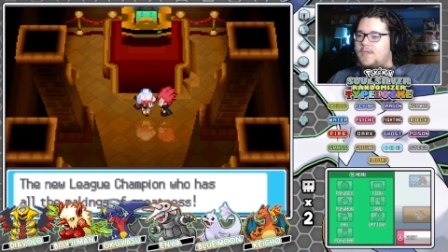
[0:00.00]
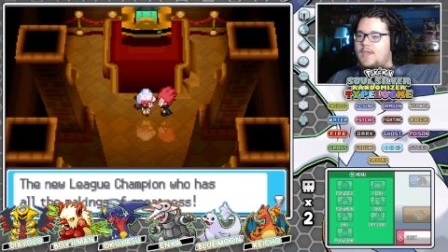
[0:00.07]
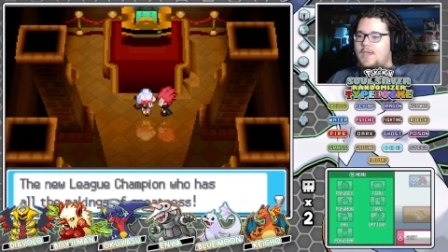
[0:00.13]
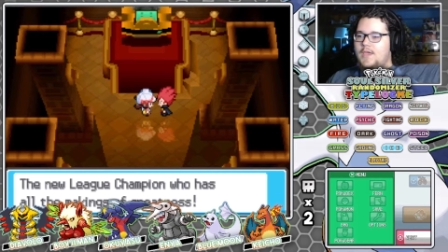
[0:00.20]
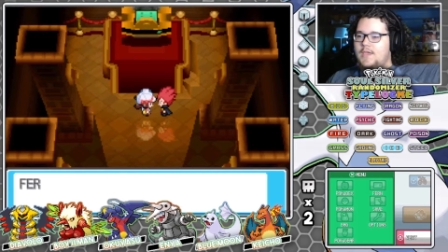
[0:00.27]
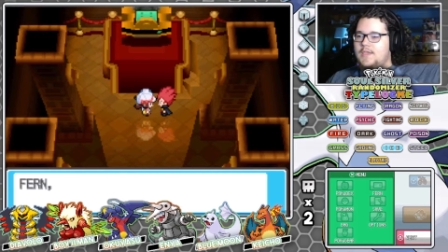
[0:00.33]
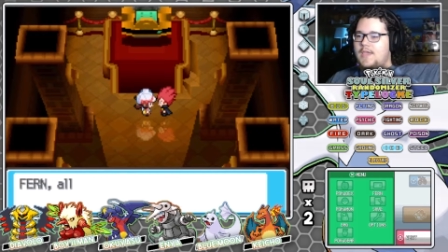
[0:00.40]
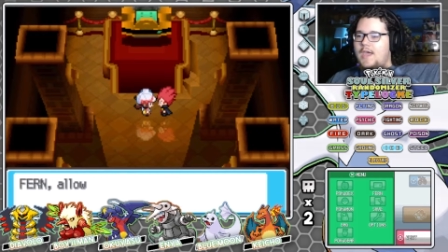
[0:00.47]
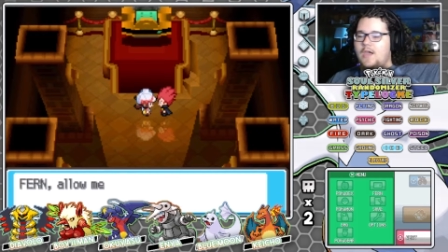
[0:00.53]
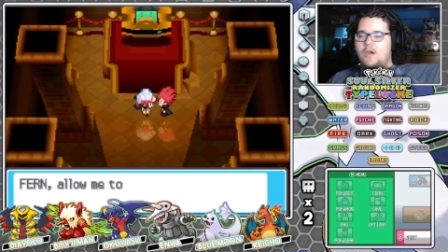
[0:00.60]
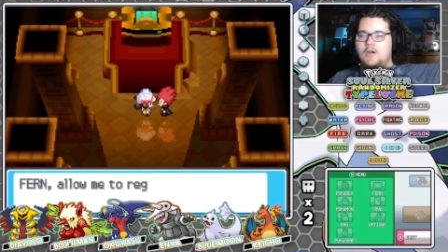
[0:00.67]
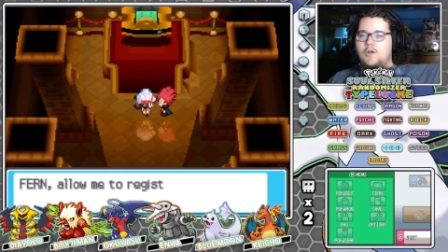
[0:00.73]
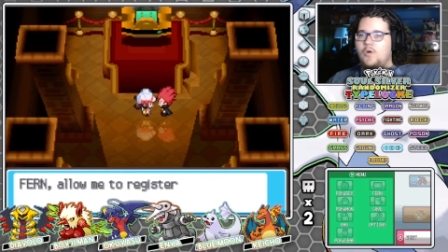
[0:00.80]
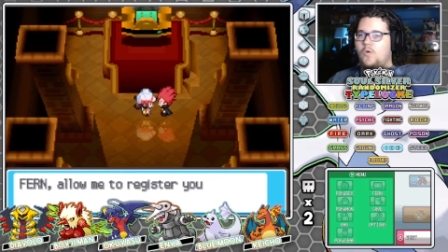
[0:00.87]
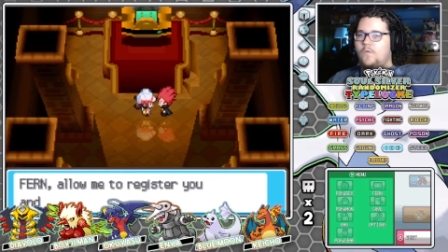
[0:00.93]
Yeah, our
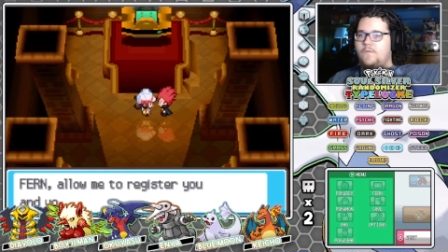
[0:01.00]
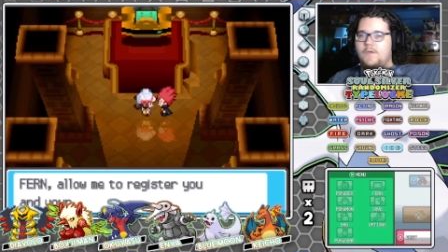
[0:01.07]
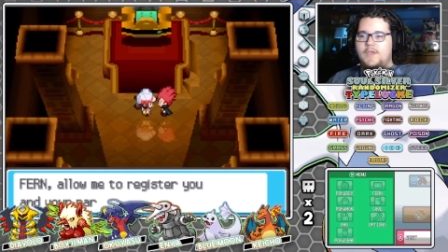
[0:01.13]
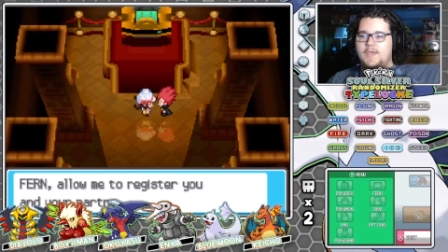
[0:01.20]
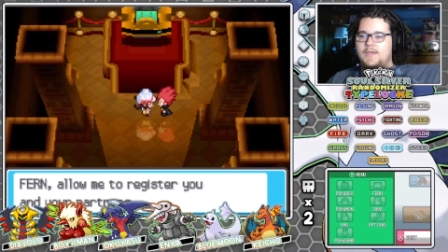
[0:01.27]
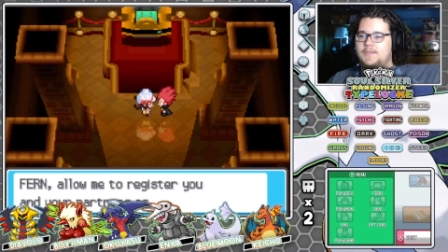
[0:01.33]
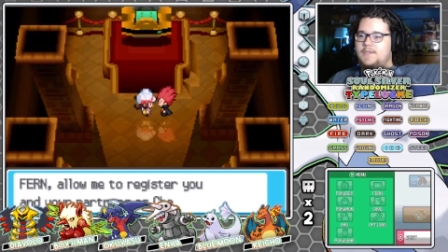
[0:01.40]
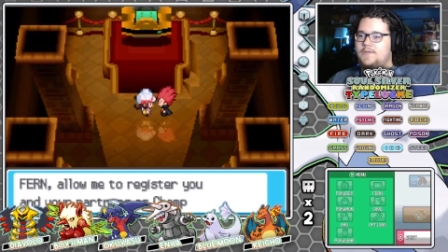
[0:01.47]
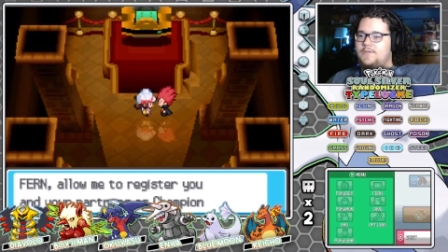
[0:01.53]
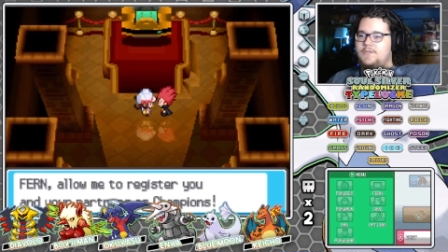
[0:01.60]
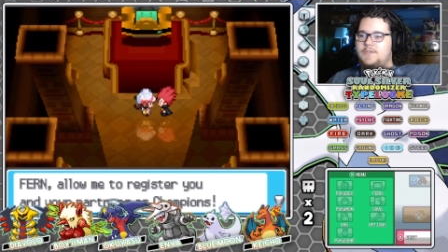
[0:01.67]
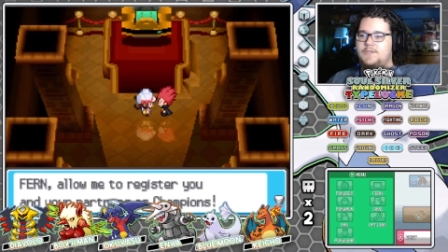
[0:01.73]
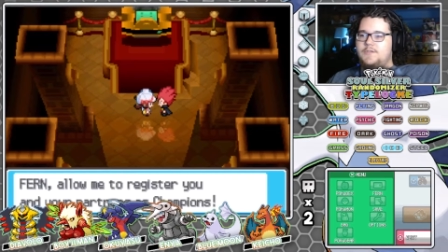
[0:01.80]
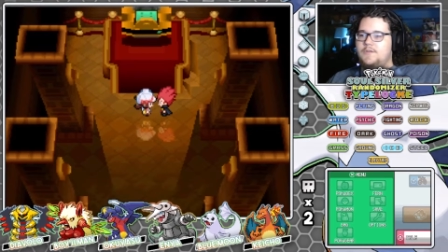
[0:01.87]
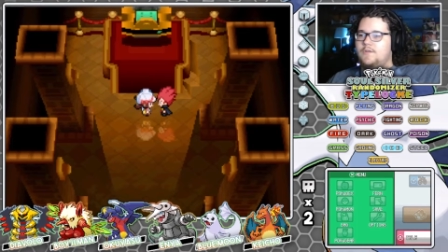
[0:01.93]
goal for Kanto is
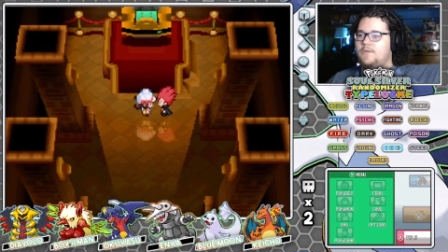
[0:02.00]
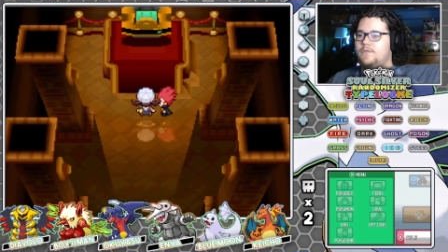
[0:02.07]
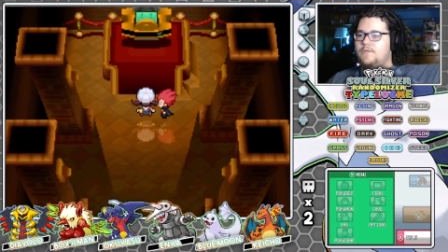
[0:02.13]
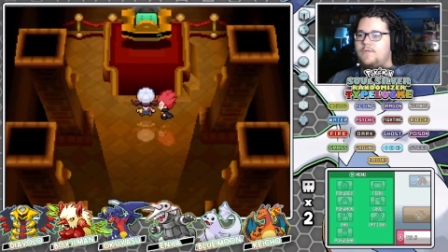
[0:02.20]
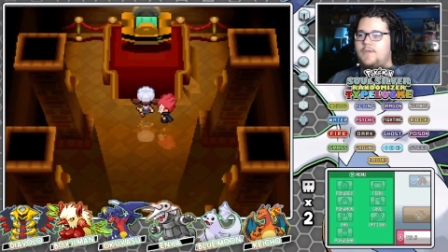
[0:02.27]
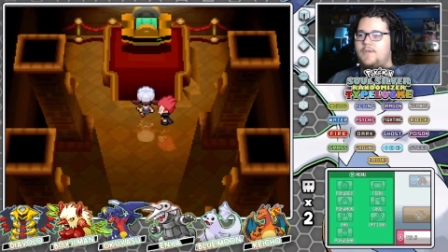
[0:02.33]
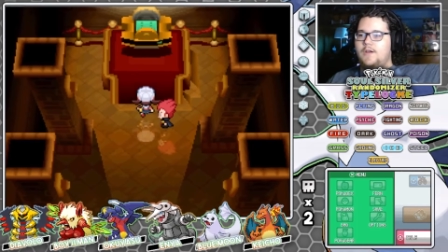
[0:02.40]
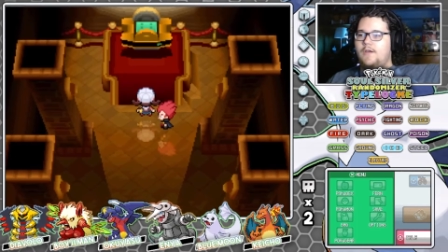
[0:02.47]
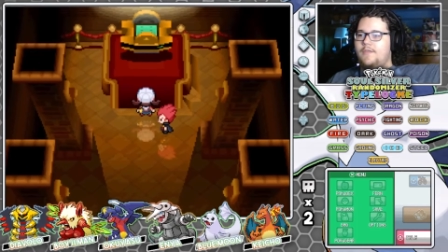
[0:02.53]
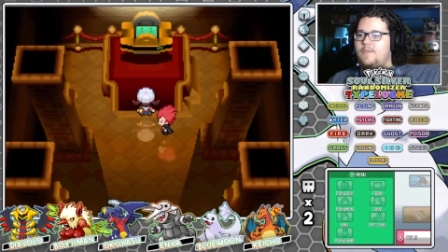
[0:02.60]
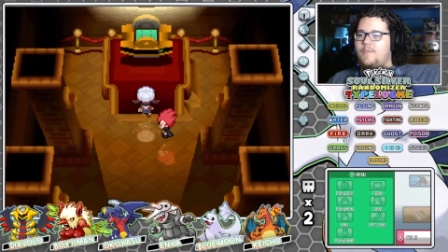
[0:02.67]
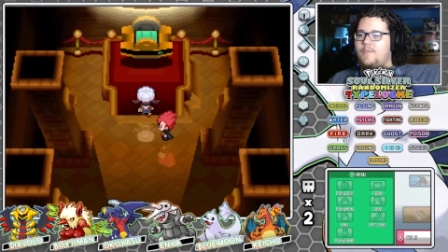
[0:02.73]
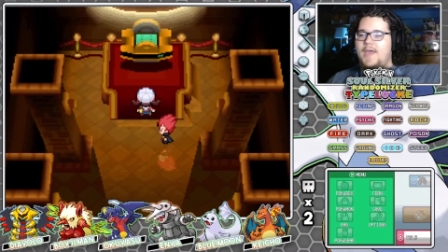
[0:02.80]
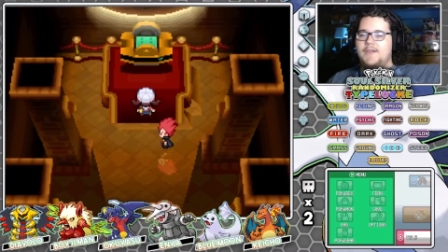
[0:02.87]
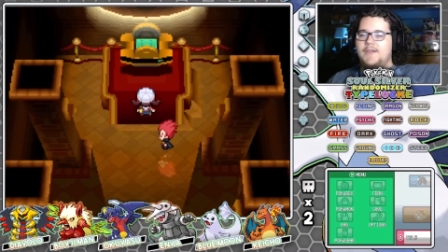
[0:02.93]
just to go through, get all the
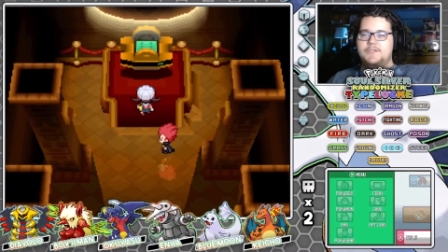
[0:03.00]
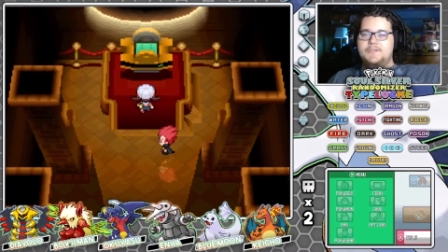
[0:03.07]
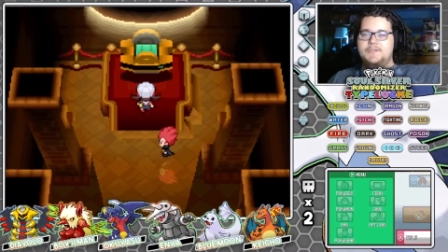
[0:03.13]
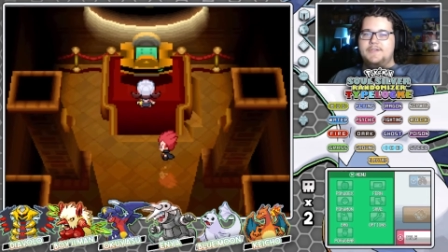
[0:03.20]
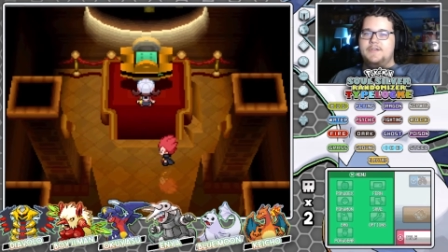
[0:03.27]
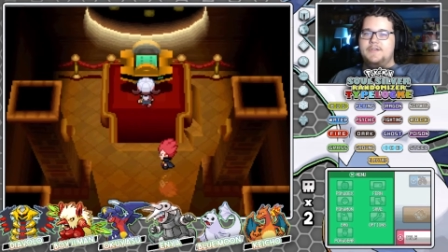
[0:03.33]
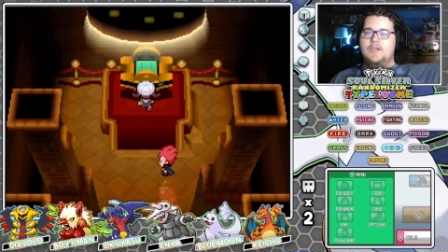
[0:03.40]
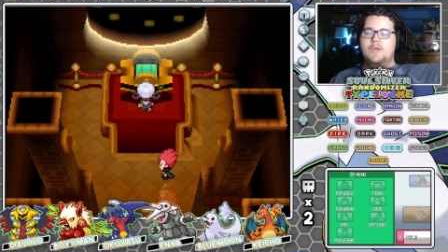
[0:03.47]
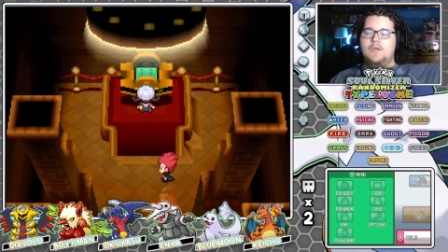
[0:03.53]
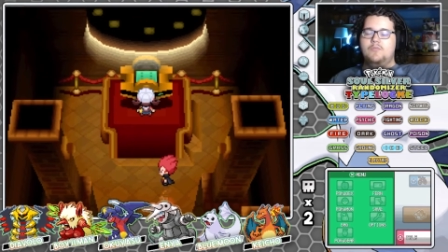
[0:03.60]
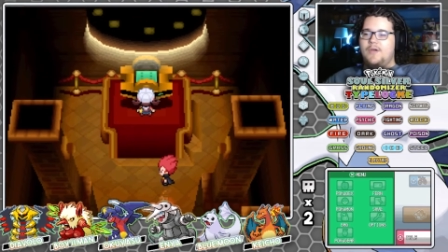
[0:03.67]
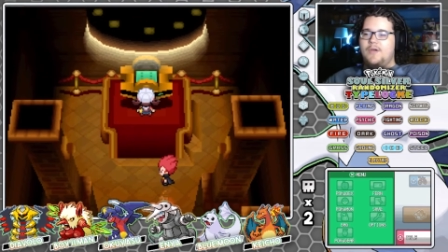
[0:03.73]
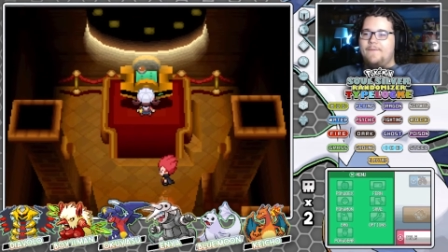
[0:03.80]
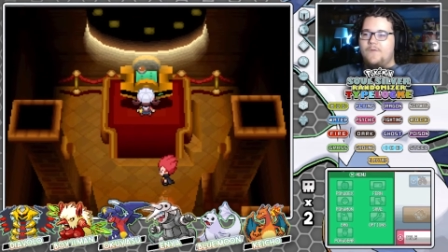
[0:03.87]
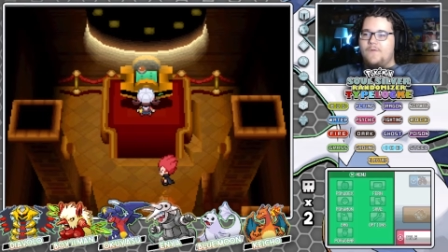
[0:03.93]
badges, and
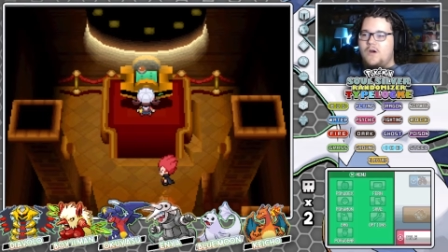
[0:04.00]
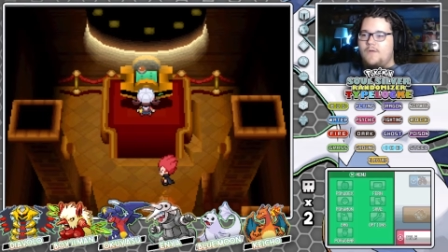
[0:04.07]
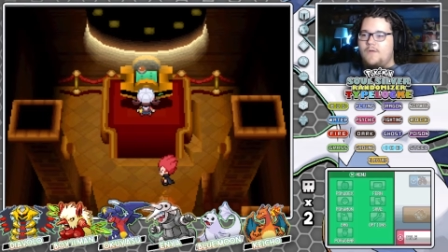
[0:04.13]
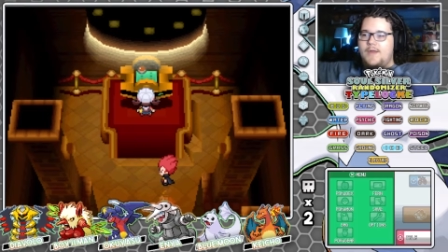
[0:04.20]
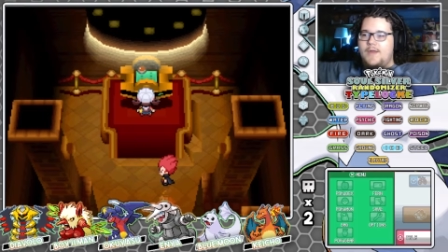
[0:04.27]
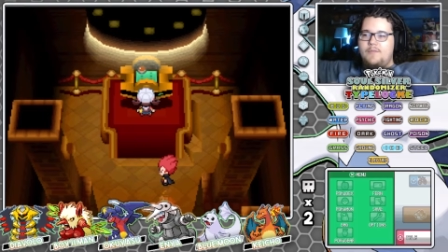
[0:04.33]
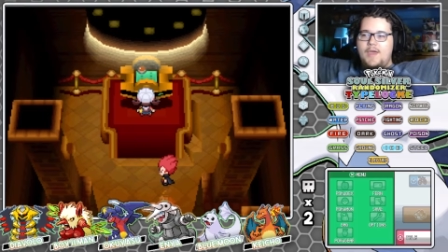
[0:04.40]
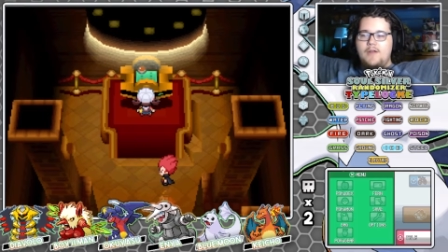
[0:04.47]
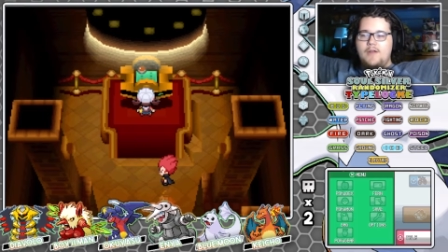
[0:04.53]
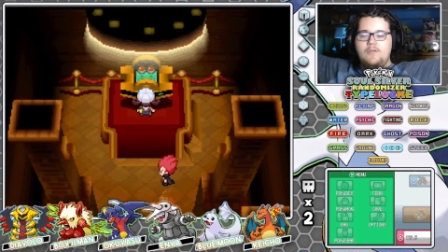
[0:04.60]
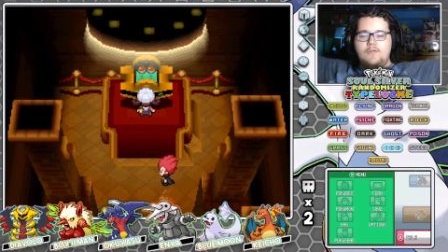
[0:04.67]
prep for our Red battle.